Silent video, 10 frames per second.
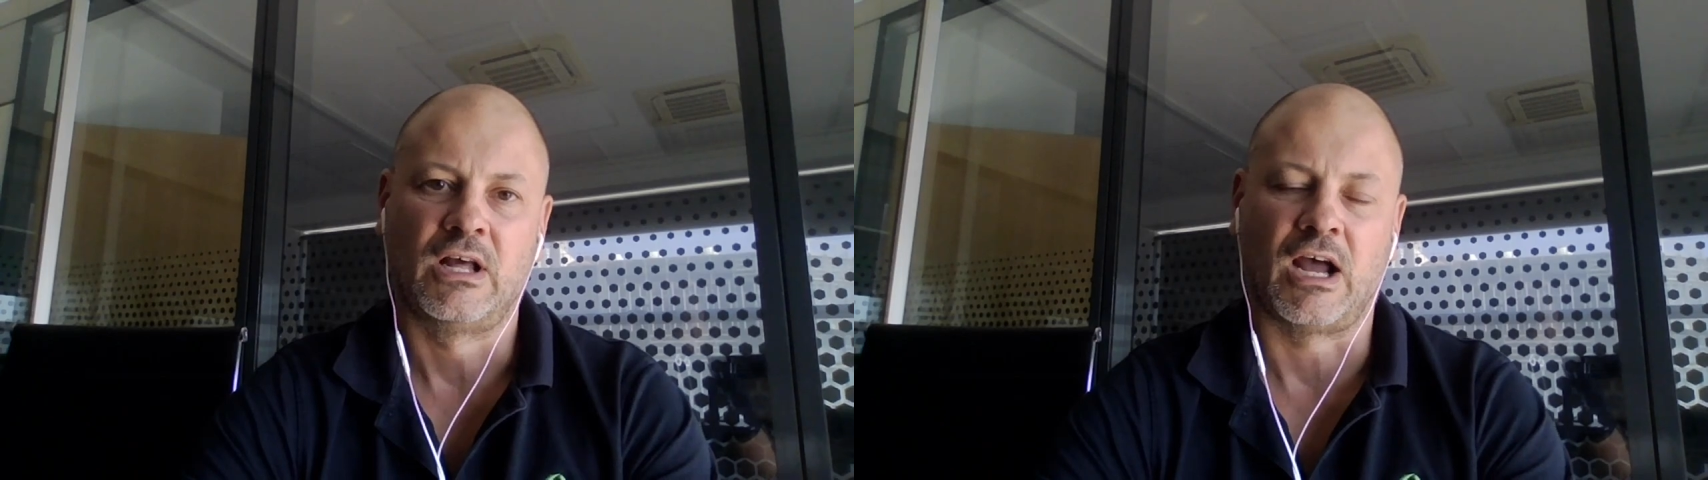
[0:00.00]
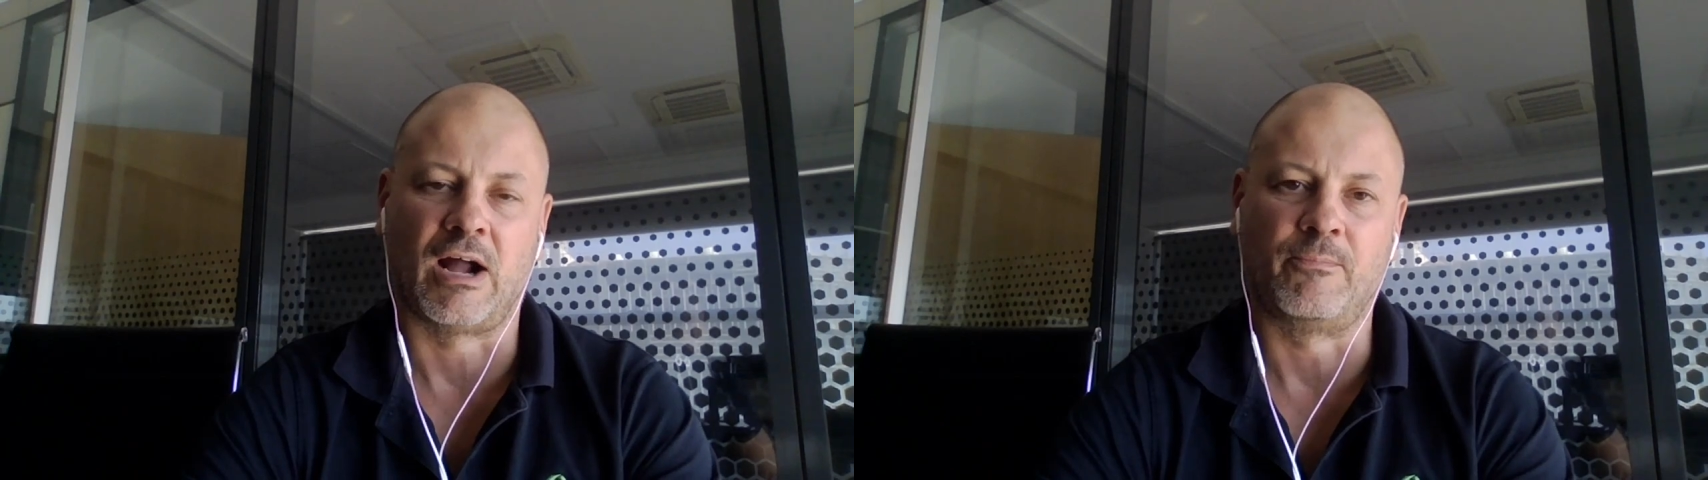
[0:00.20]

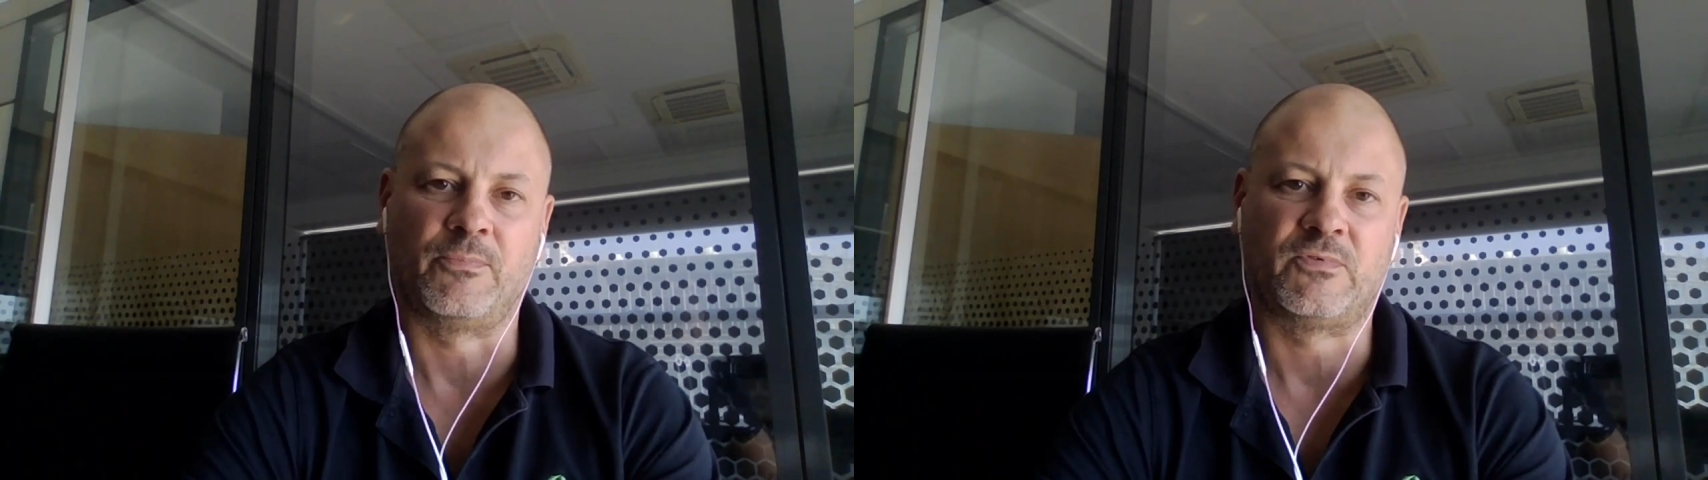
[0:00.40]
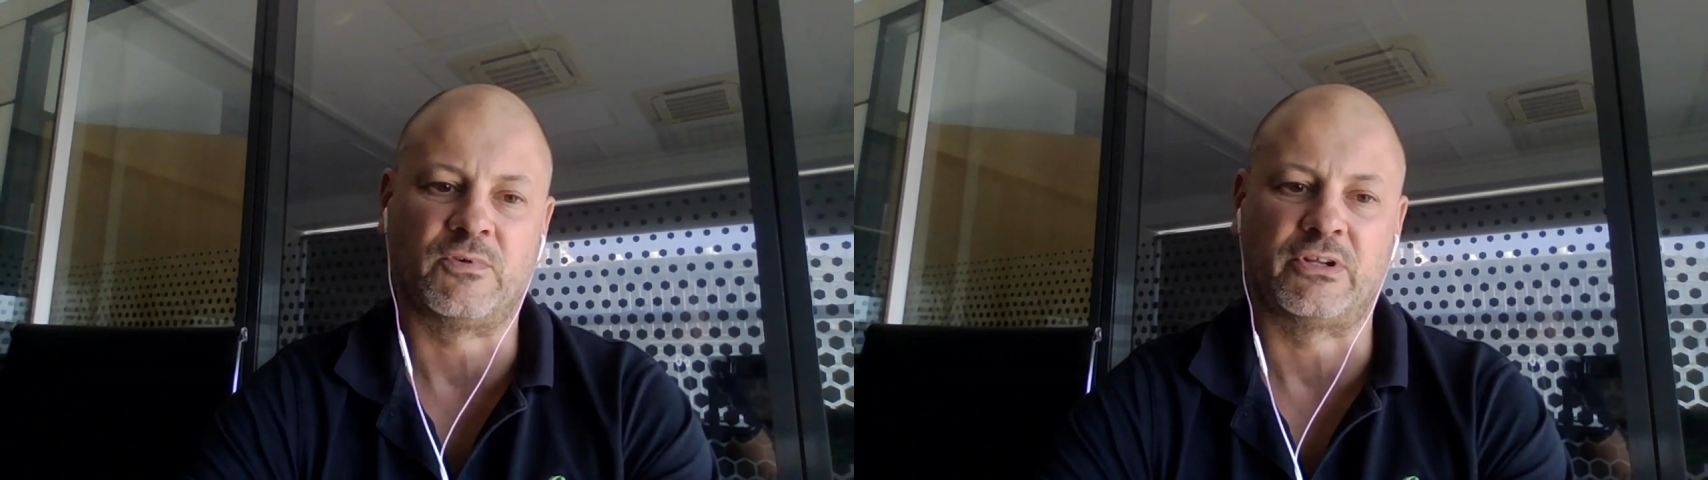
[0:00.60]

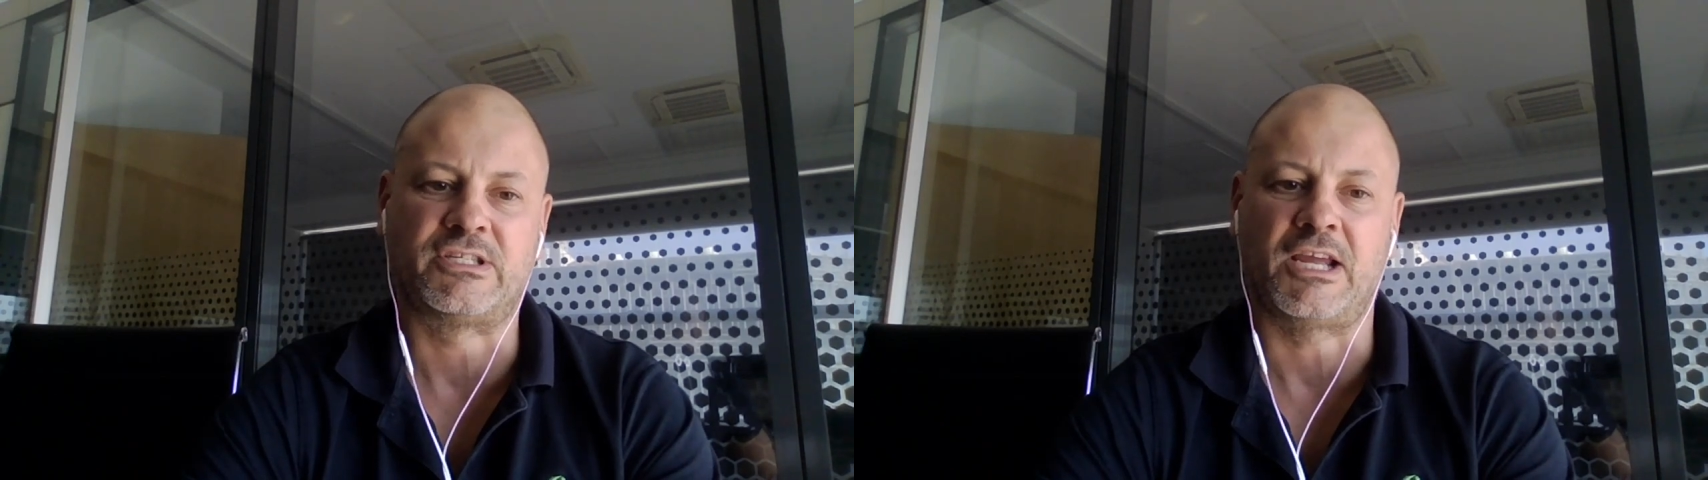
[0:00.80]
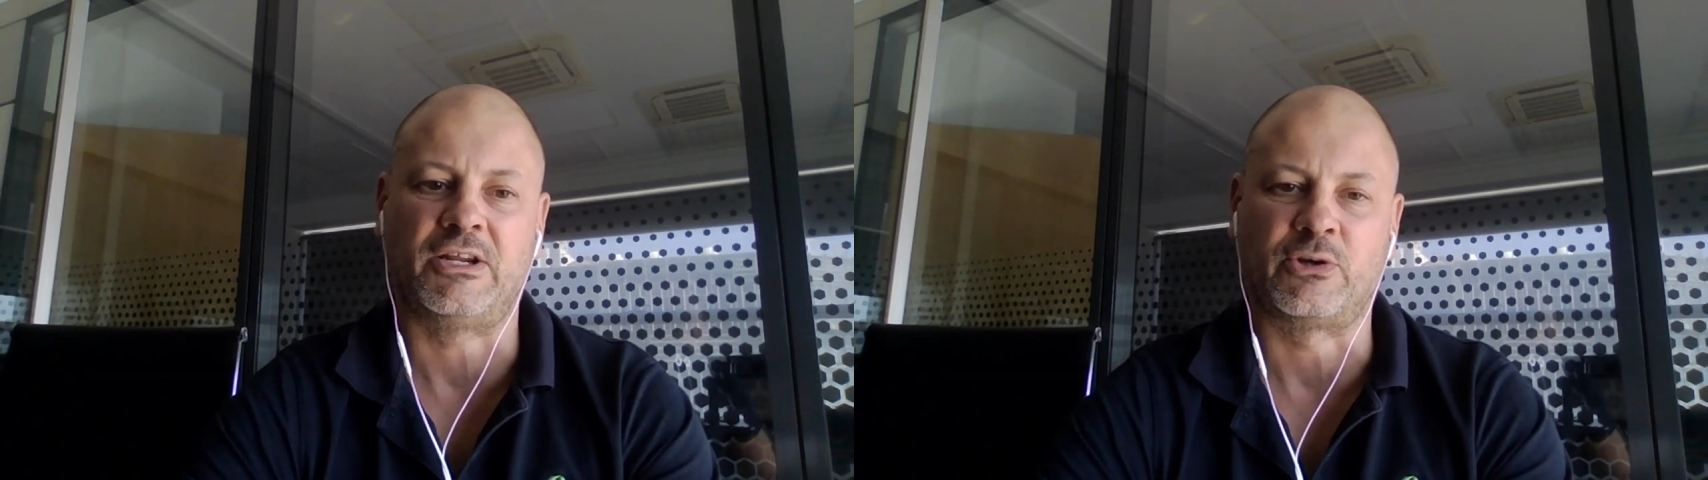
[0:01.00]
Um, on the
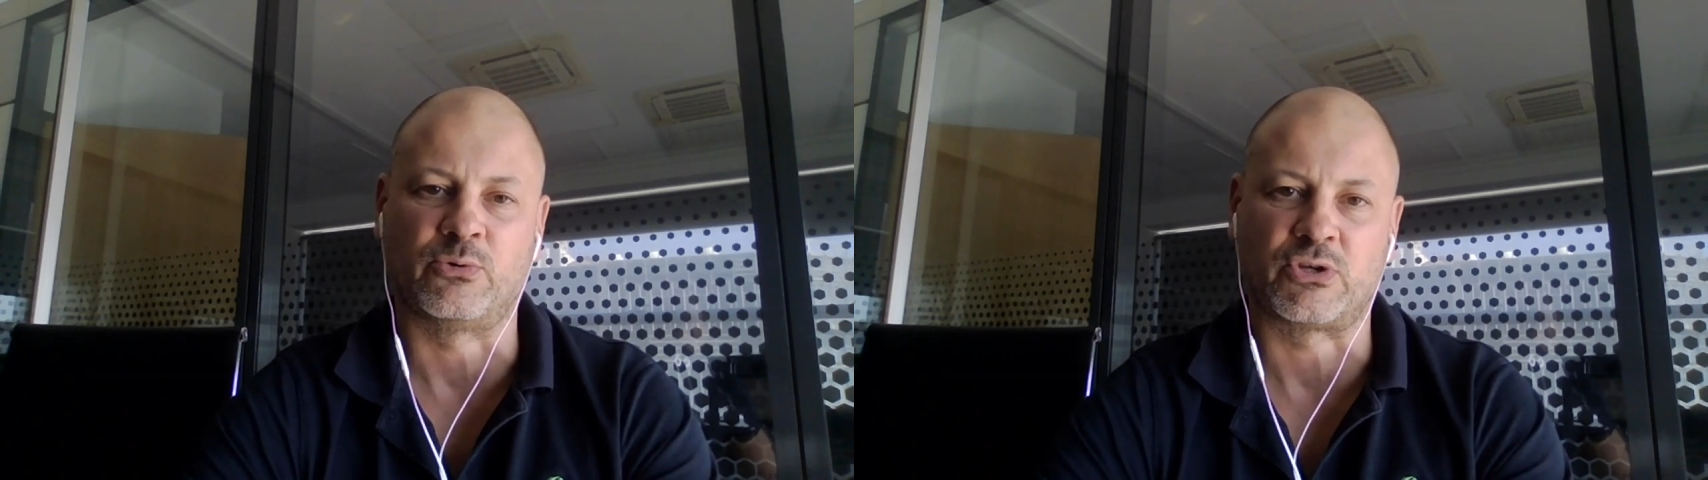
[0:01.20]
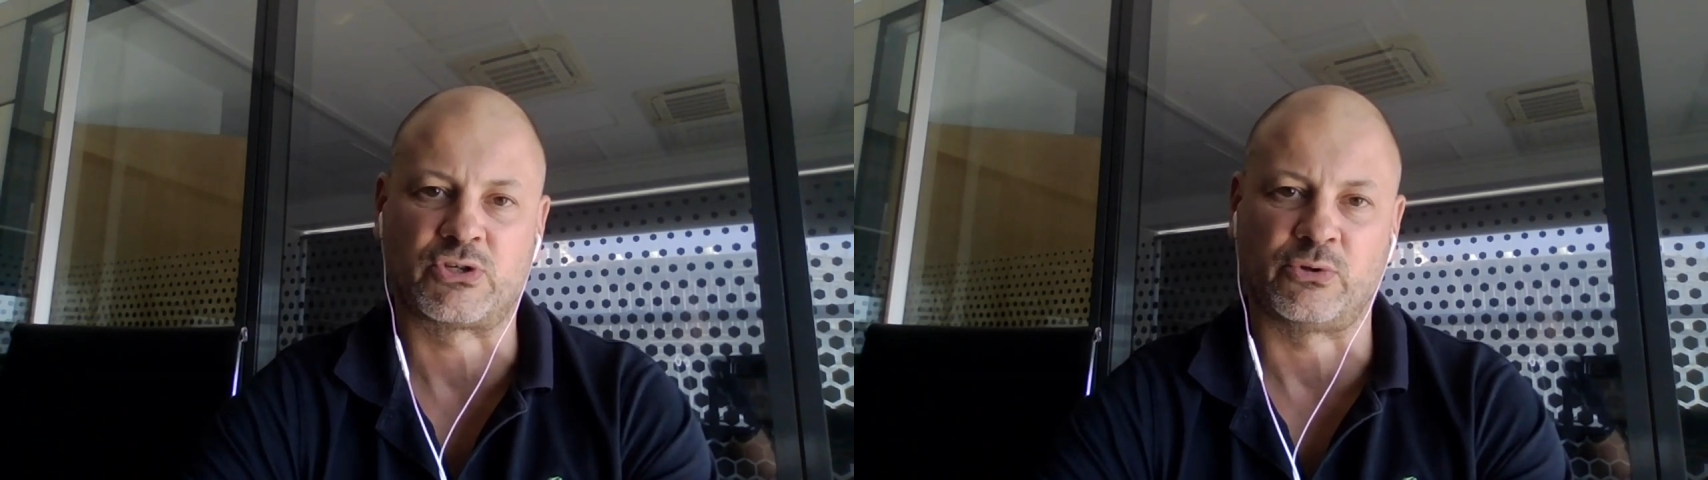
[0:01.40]

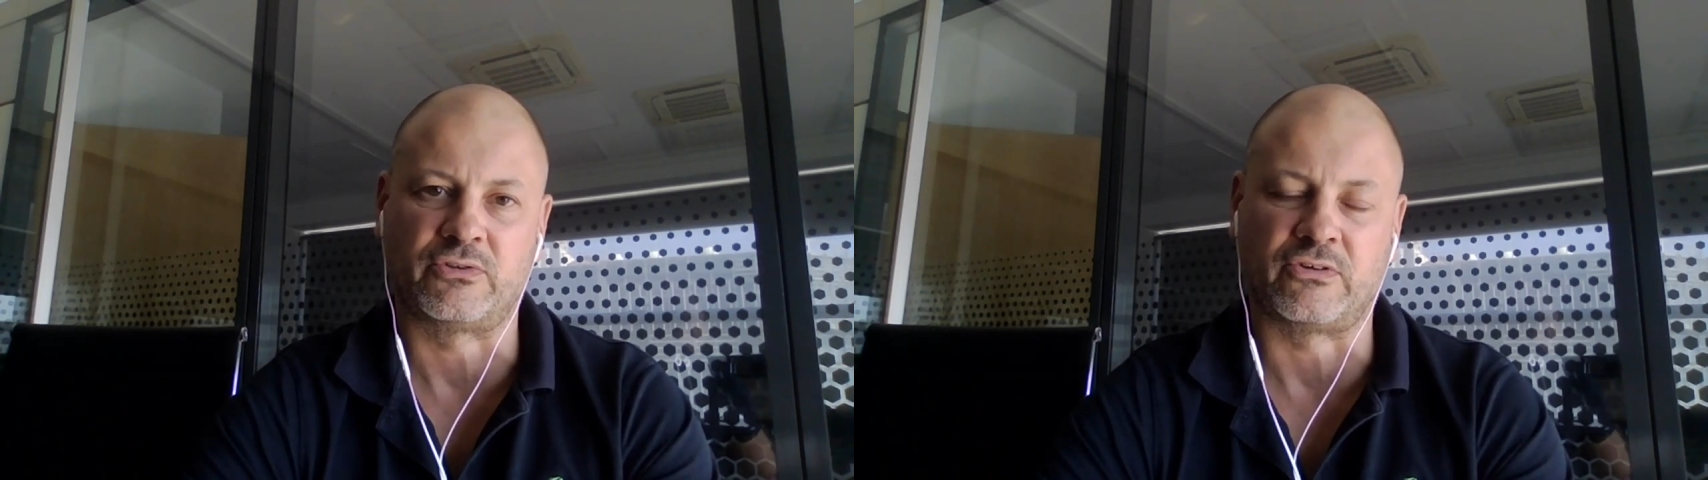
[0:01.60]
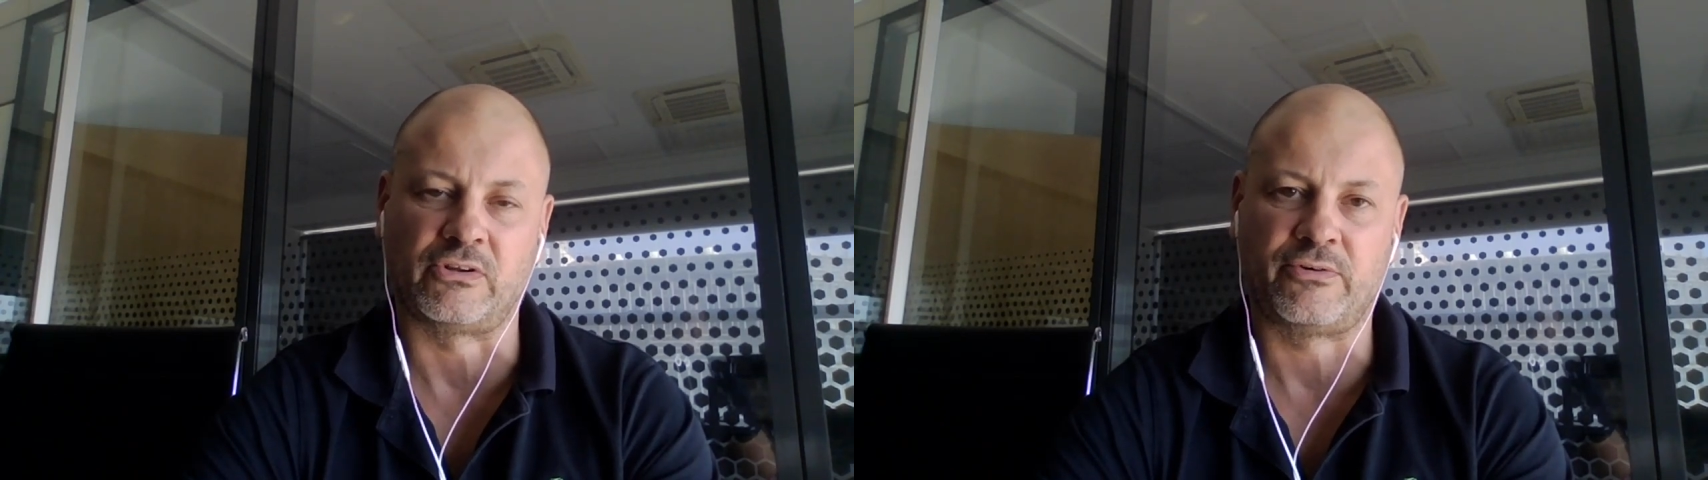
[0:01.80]
technicals, you saw
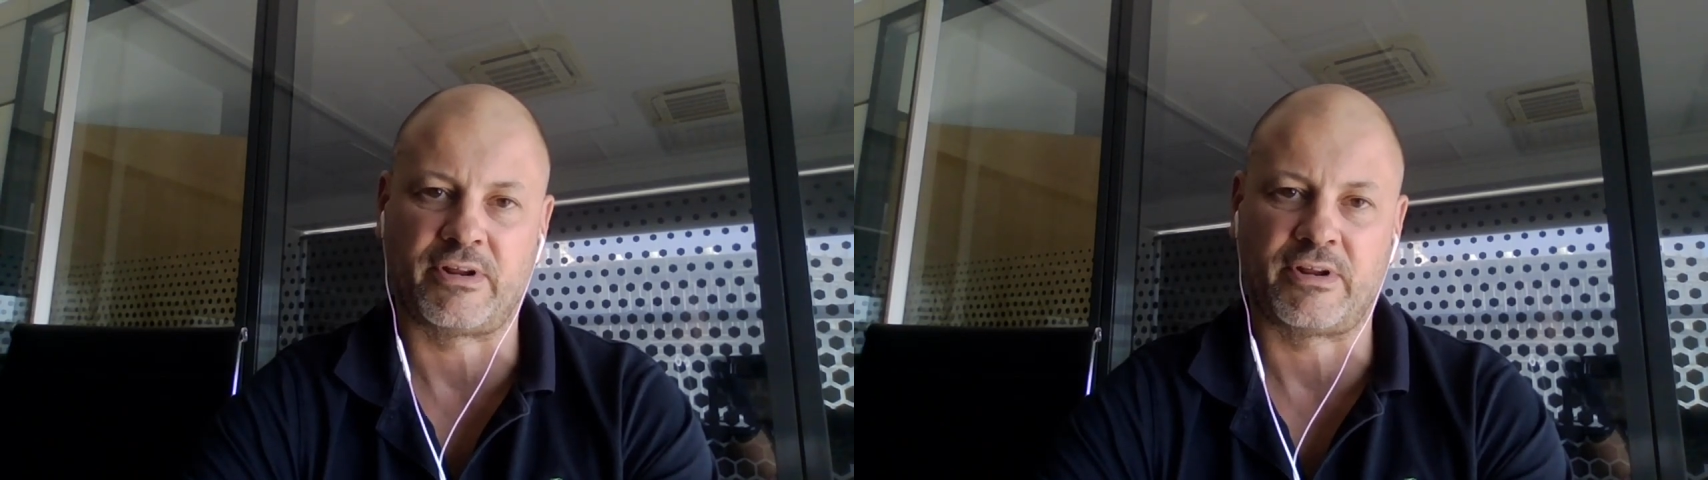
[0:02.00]
the dollar